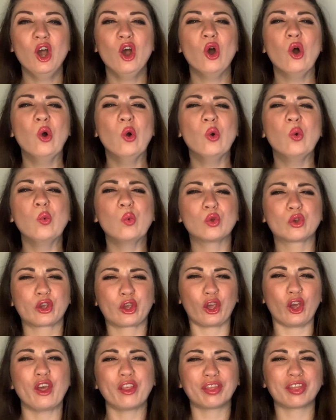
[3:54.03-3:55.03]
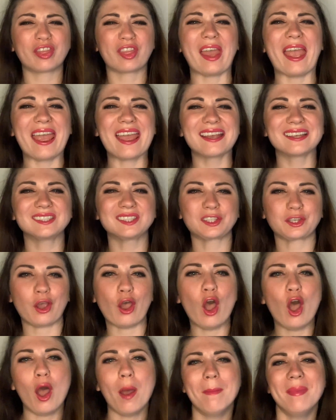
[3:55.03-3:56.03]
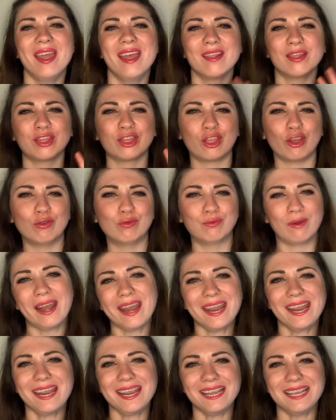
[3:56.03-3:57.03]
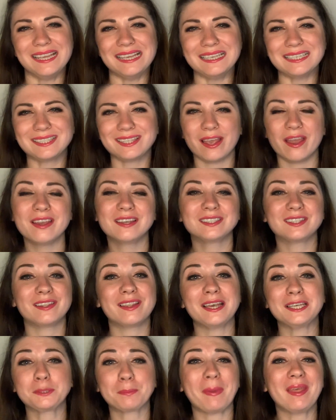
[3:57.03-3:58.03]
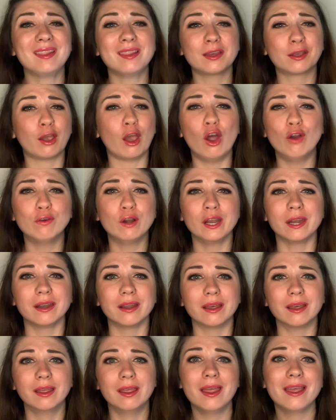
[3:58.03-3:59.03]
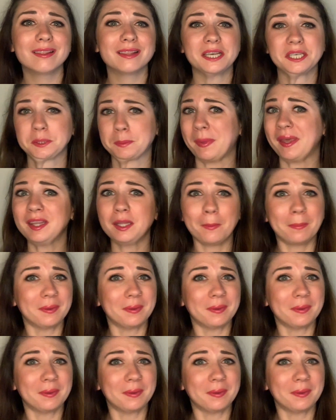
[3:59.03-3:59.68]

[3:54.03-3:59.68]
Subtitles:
All good things come in threes. So there's been the current, there's been the